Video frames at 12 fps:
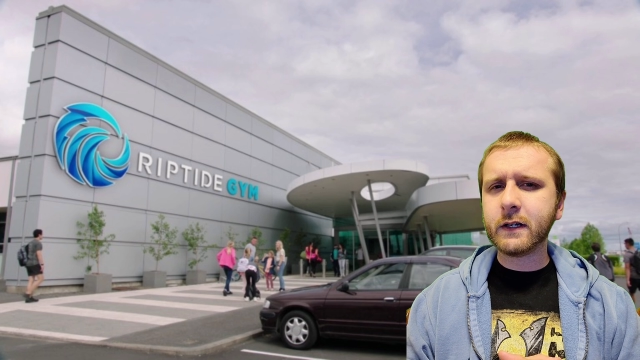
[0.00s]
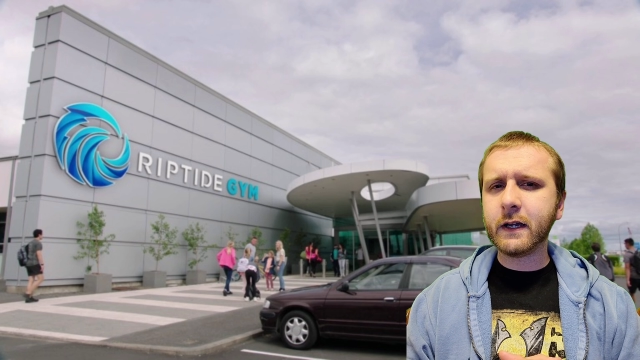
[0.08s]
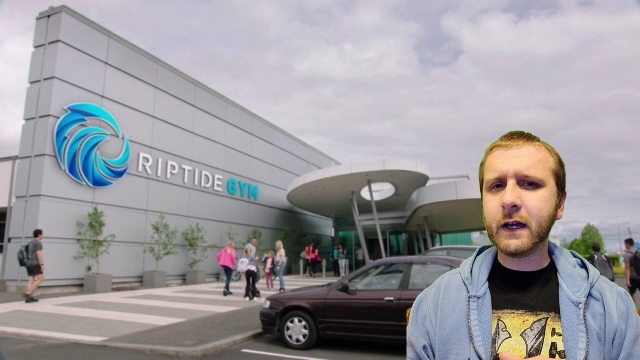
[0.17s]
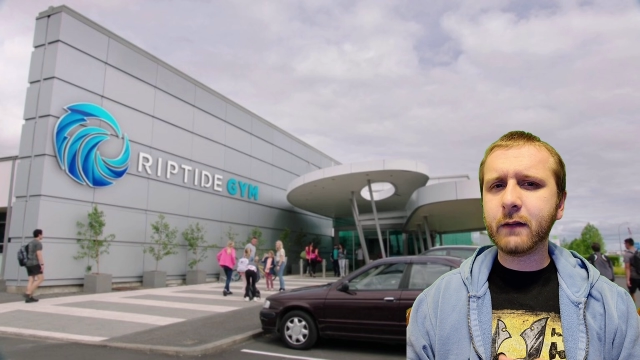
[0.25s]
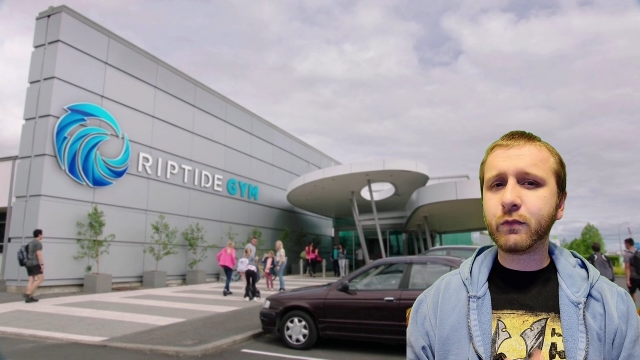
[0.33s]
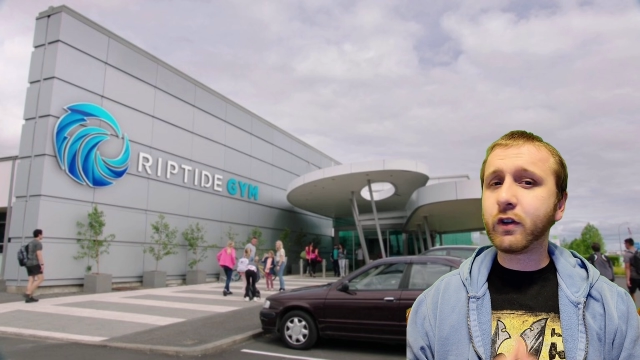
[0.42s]

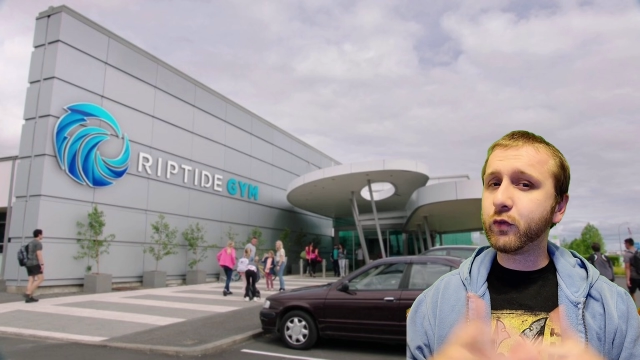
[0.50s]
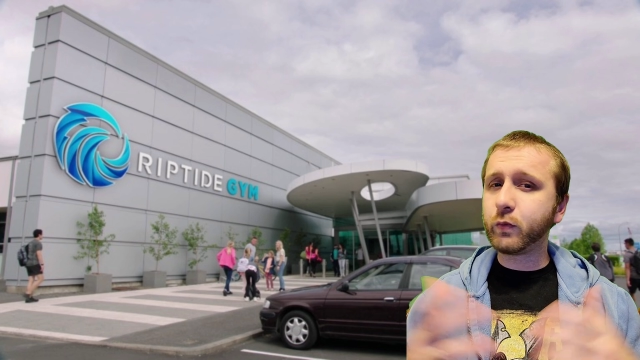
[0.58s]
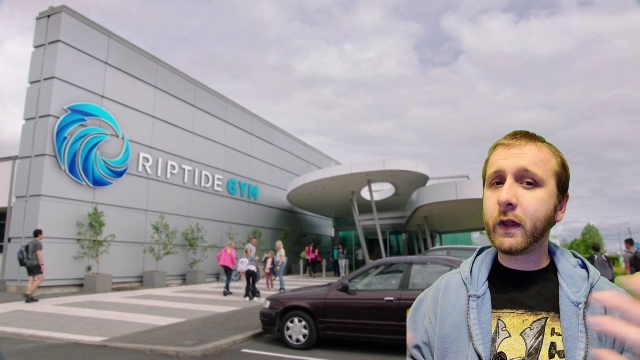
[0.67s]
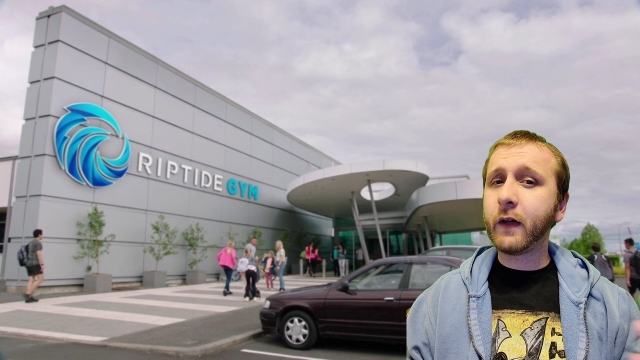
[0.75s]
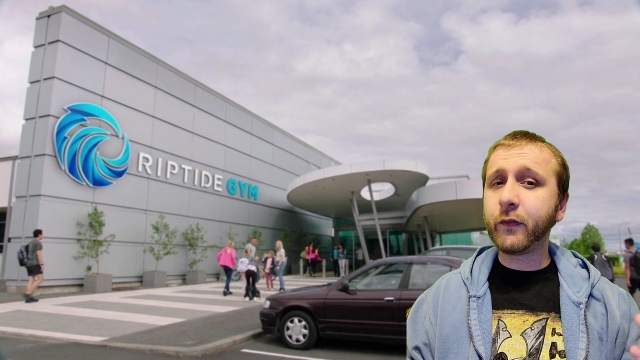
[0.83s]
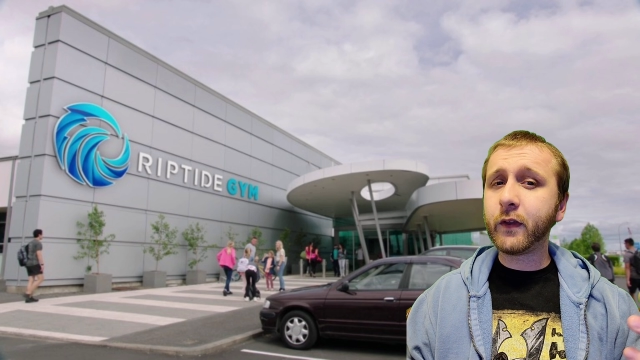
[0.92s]
And because
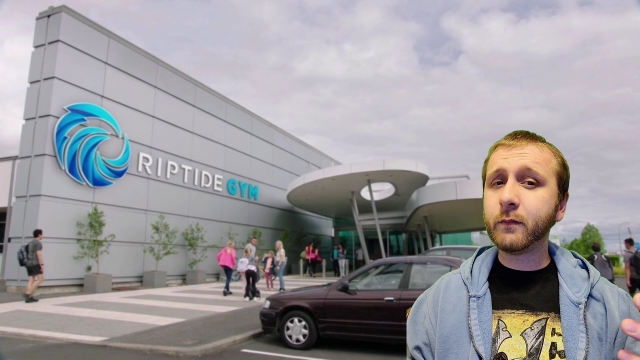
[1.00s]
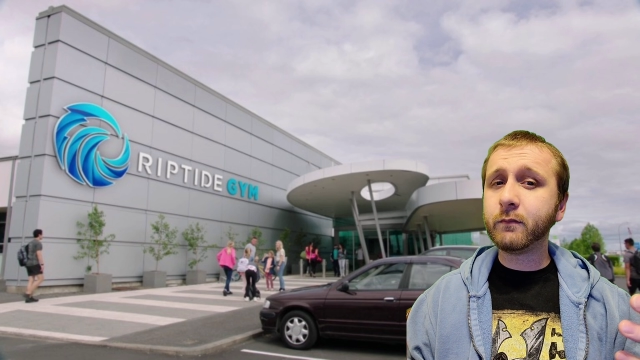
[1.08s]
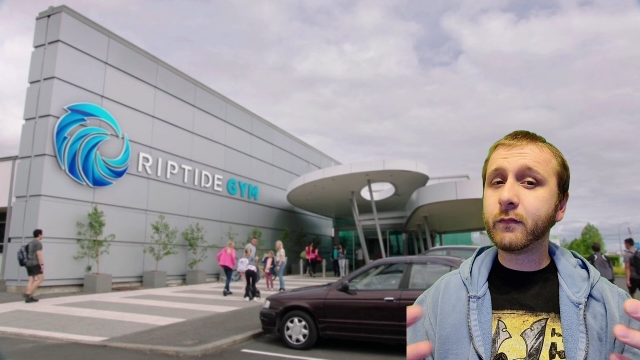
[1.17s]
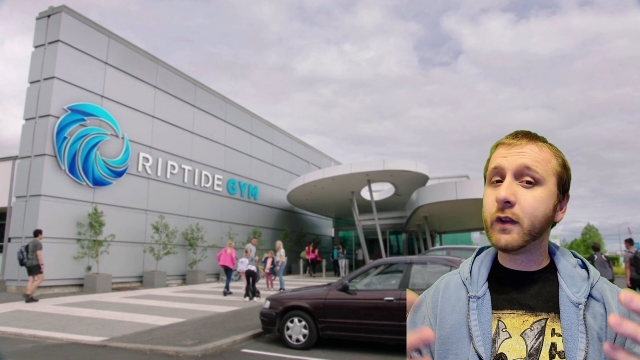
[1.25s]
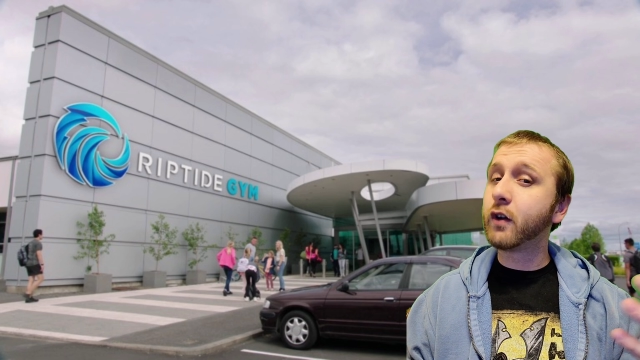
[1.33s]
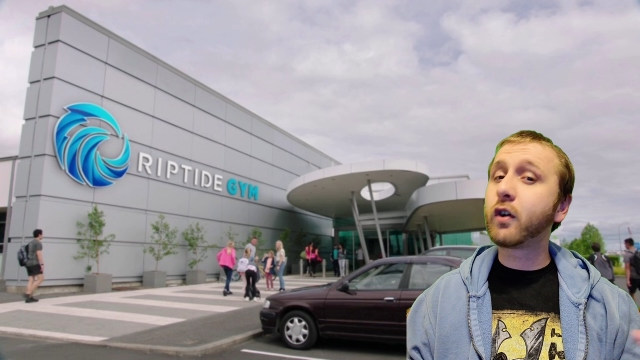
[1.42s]
without them,
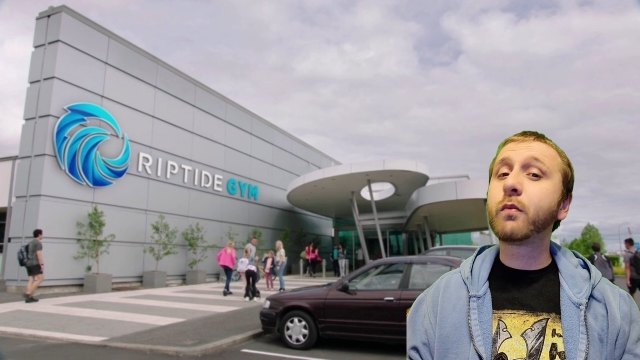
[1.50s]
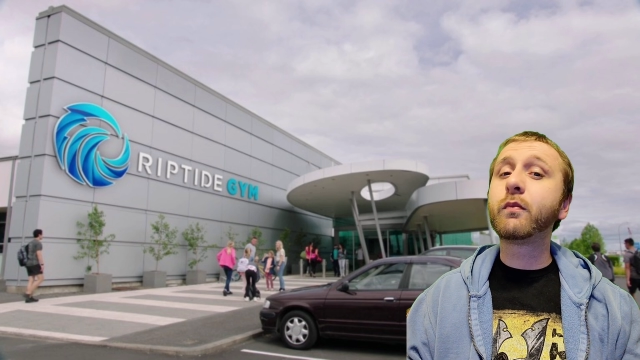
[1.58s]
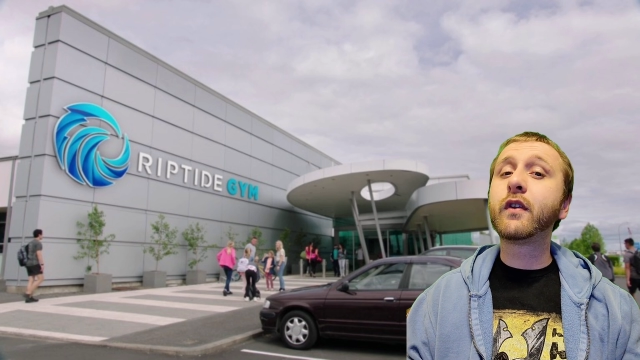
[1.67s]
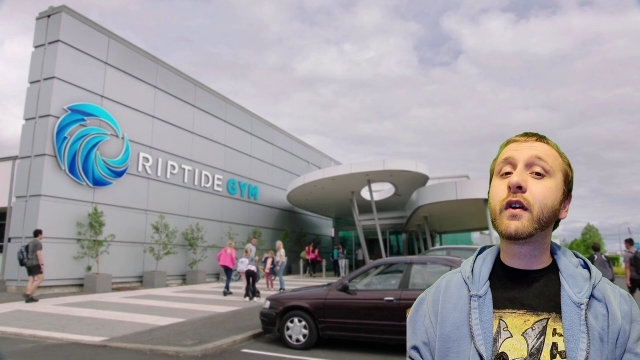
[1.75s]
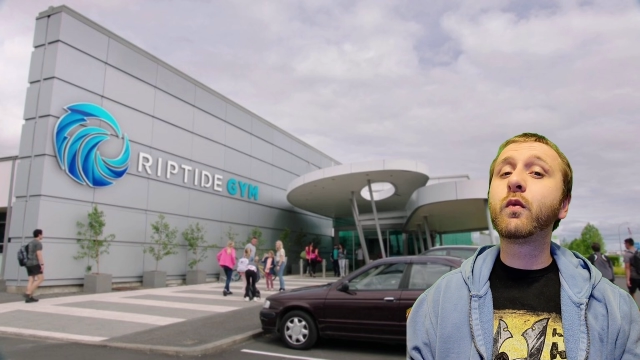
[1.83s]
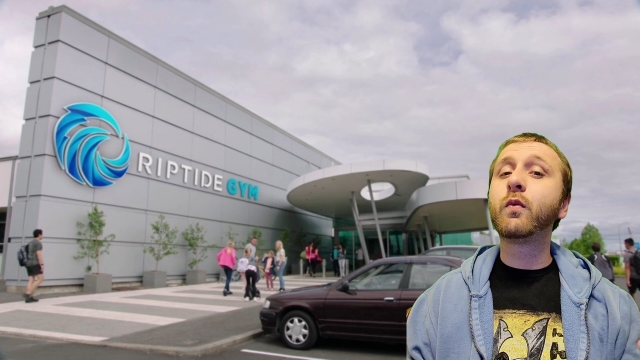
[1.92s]

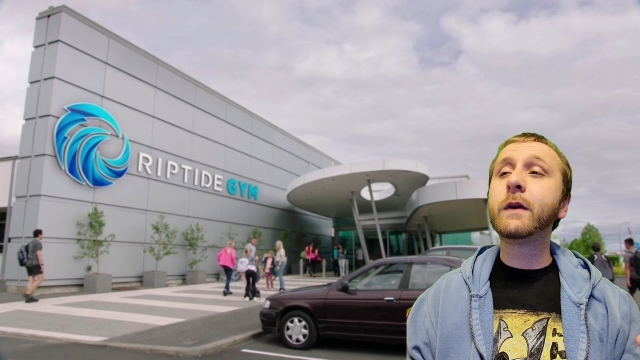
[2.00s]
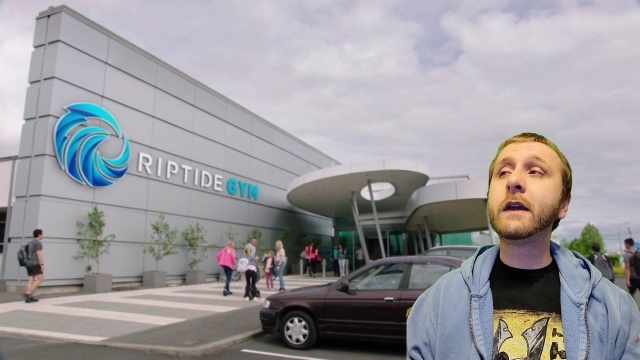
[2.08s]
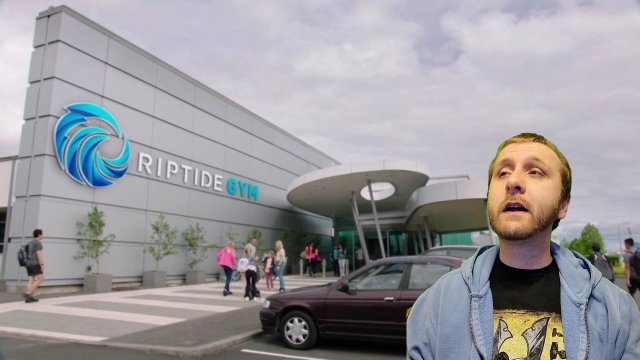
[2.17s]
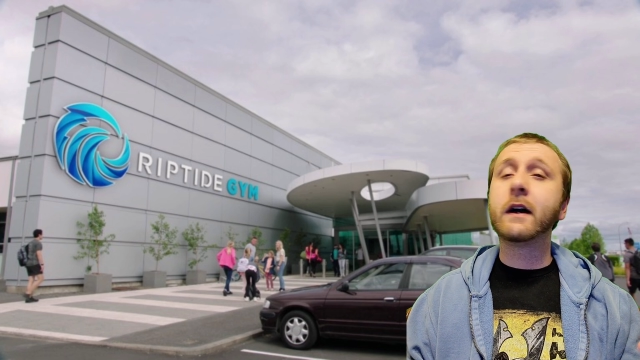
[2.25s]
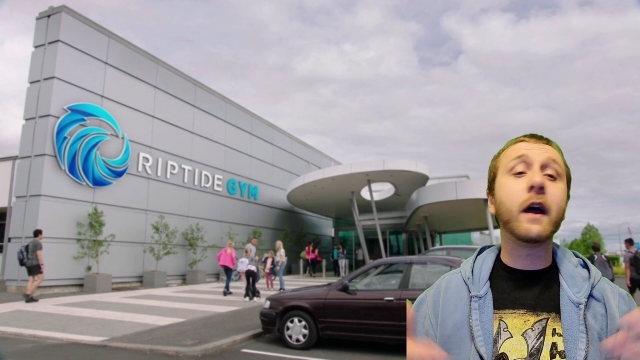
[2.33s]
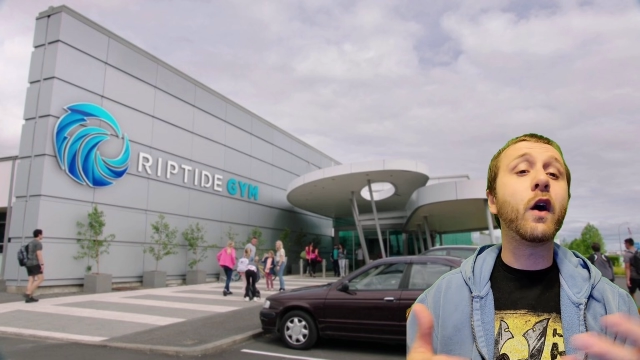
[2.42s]
there will be
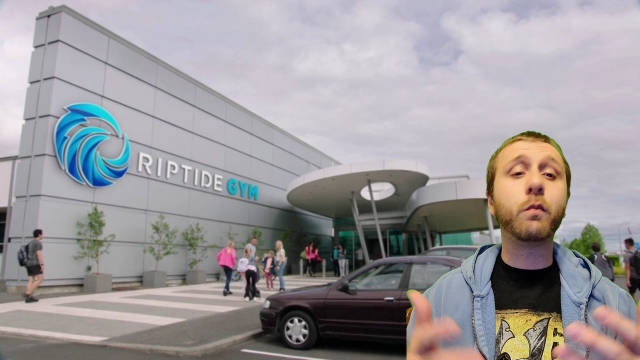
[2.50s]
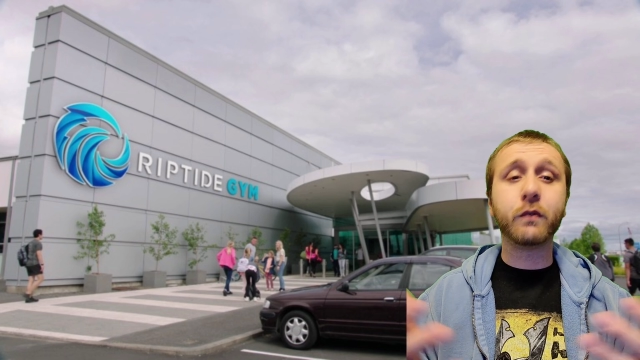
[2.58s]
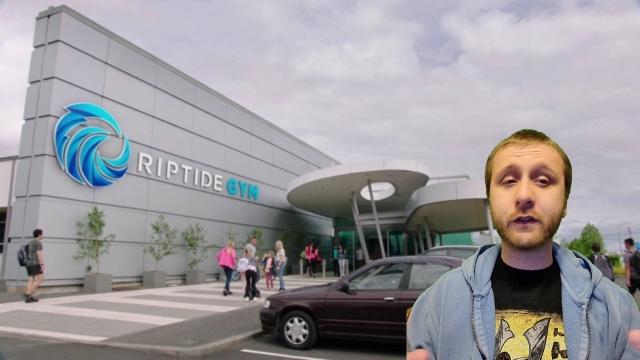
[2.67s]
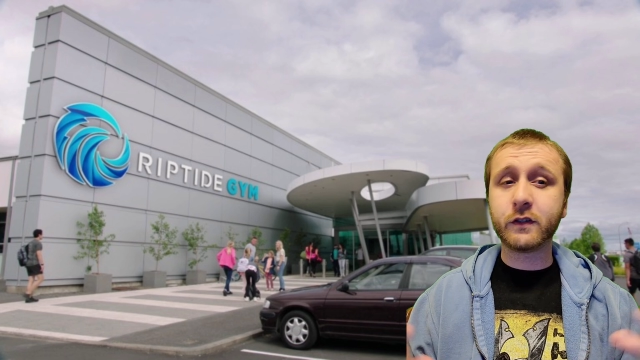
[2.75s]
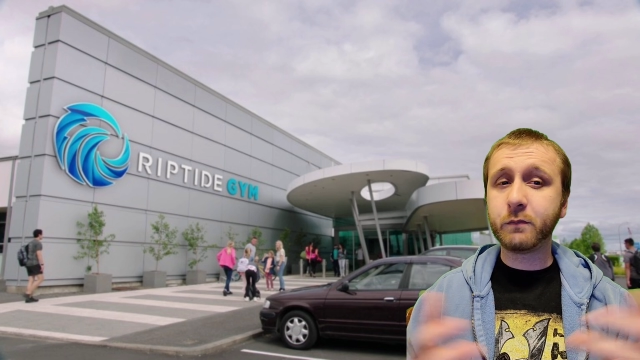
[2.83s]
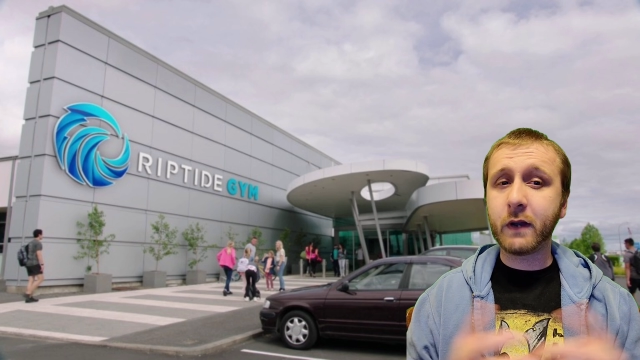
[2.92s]

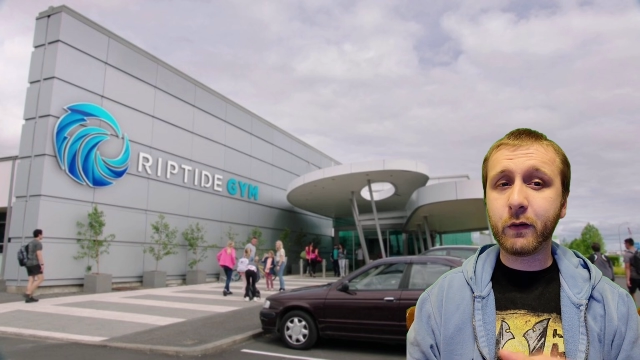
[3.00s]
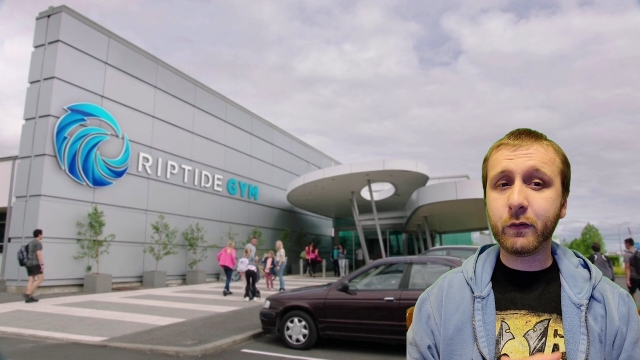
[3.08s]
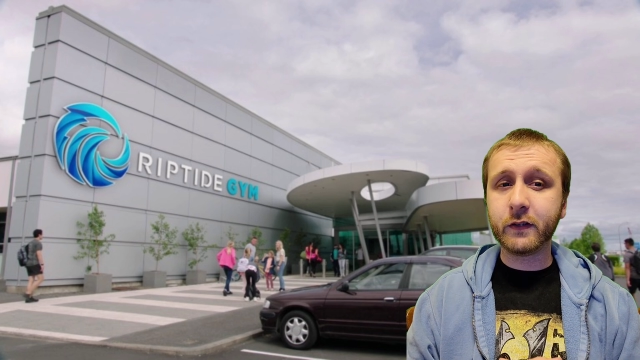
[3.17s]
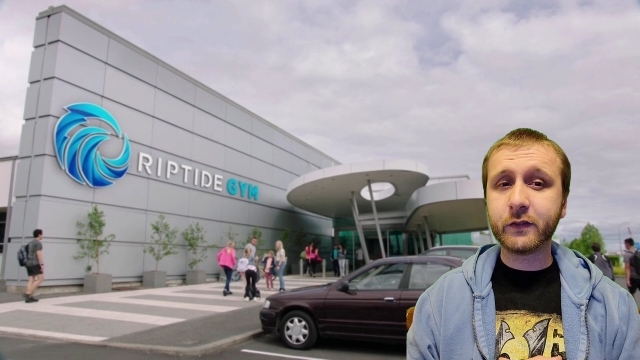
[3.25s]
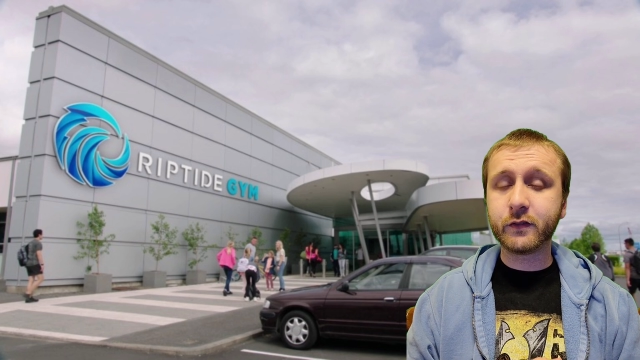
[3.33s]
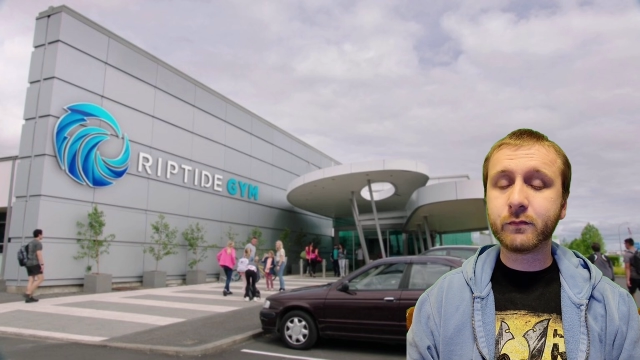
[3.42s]
helpless and
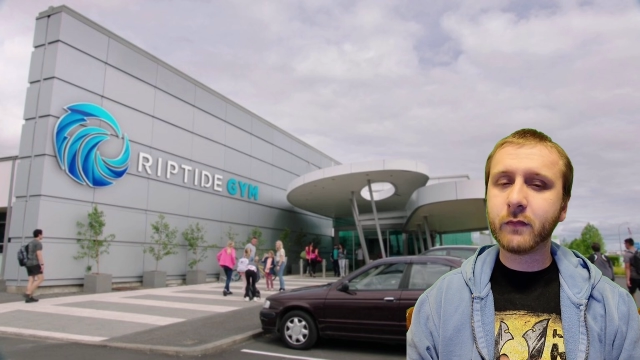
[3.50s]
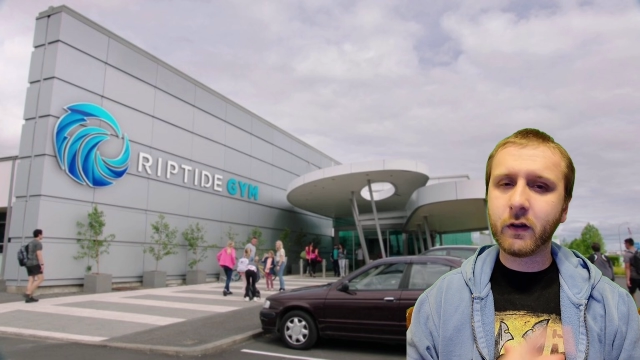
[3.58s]
powerless.